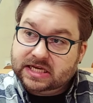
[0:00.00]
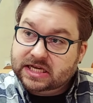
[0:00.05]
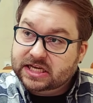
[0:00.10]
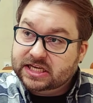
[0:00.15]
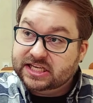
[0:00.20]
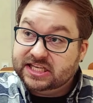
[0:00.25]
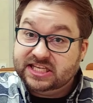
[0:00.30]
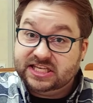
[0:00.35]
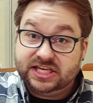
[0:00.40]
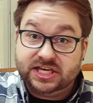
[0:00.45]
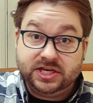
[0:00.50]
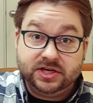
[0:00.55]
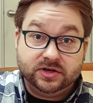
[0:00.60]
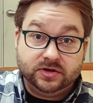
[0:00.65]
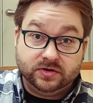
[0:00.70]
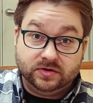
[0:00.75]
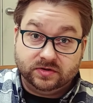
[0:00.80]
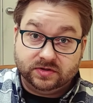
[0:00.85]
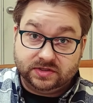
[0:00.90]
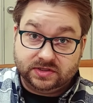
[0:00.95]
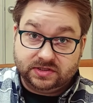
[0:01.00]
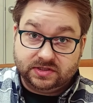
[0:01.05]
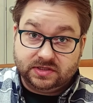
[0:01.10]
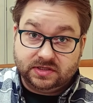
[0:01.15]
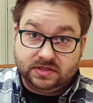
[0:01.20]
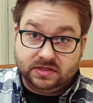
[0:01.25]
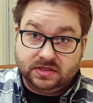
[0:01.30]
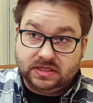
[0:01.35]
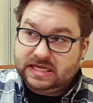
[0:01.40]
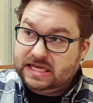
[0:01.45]

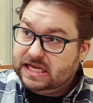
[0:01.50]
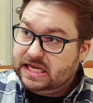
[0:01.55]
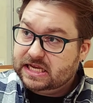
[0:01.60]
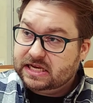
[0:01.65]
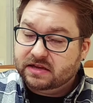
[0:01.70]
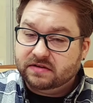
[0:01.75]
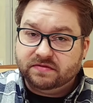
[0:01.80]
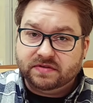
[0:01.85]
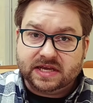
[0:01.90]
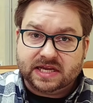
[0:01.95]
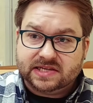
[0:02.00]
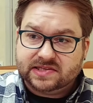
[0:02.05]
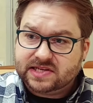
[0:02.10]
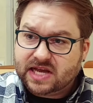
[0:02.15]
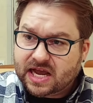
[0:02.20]
years in advance.